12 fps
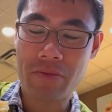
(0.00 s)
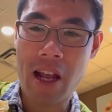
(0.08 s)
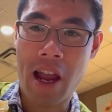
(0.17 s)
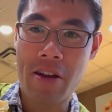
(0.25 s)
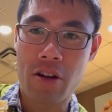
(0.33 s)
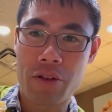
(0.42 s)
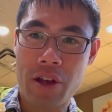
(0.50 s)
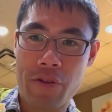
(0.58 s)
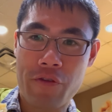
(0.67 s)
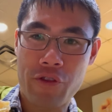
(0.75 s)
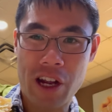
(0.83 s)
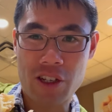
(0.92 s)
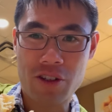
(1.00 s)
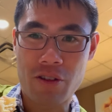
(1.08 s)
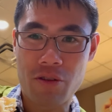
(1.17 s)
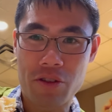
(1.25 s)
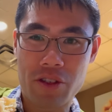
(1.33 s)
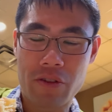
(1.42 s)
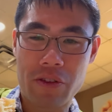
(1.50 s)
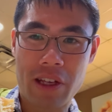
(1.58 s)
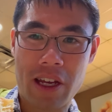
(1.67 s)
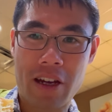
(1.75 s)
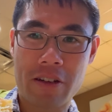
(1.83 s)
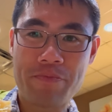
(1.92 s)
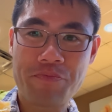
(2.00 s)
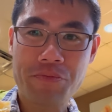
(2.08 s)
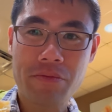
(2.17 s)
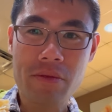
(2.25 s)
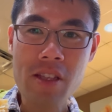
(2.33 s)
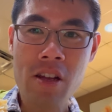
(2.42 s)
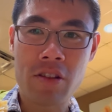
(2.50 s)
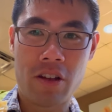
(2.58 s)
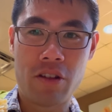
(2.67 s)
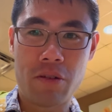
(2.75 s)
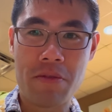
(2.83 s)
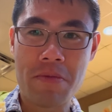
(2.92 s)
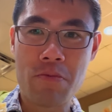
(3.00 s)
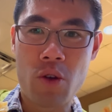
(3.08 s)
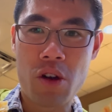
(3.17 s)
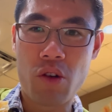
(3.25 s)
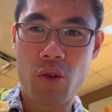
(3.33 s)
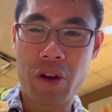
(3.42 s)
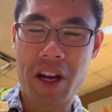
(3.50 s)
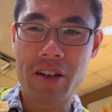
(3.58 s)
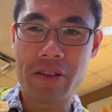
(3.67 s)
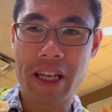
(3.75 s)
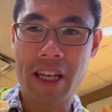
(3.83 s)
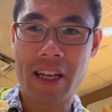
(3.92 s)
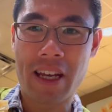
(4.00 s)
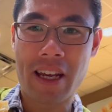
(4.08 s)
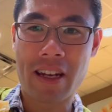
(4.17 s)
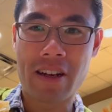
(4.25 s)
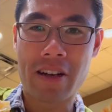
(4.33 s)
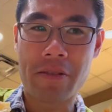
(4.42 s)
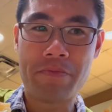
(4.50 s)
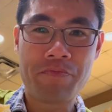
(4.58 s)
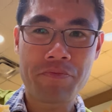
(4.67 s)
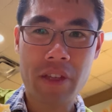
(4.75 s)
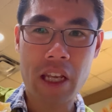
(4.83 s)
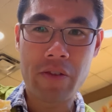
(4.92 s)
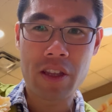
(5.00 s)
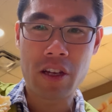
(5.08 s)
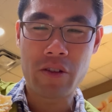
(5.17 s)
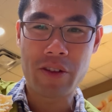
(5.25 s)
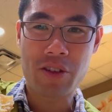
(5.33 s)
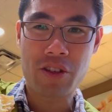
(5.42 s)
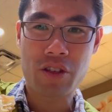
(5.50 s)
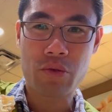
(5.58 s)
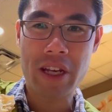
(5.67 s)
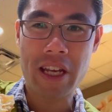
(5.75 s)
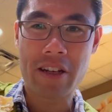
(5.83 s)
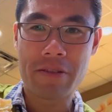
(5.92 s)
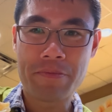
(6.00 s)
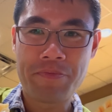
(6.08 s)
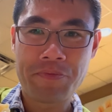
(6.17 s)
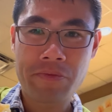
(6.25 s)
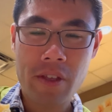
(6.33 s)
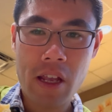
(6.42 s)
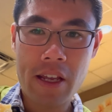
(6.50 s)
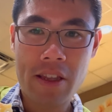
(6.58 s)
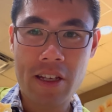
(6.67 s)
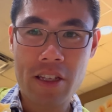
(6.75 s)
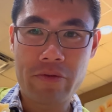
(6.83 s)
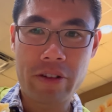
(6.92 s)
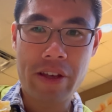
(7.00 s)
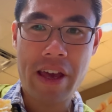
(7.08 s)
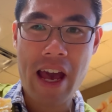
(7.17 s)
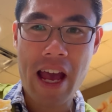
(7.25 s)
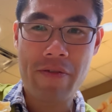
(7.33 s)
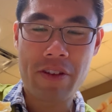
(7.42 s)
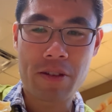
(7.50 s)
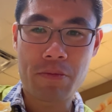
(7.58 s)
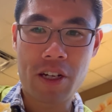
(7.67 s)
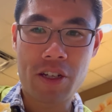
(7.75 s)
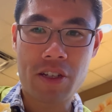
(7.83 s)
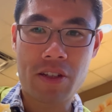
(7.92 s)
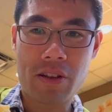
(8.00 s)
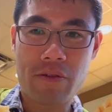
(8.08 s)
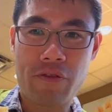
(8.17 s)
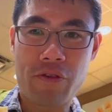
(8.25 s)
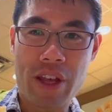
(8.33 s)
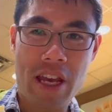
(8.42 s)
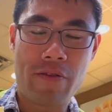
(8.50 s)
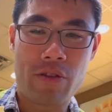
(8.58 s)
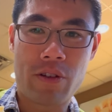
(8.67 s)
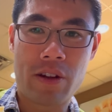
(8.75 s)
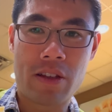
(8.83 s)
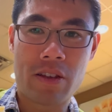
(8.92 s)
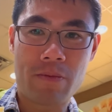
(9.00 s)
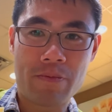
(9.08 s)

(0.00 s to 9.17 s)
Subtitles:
I know their French colds over there are a little bit more oily, and even though it's sweet, it doesn't really have as much flavor and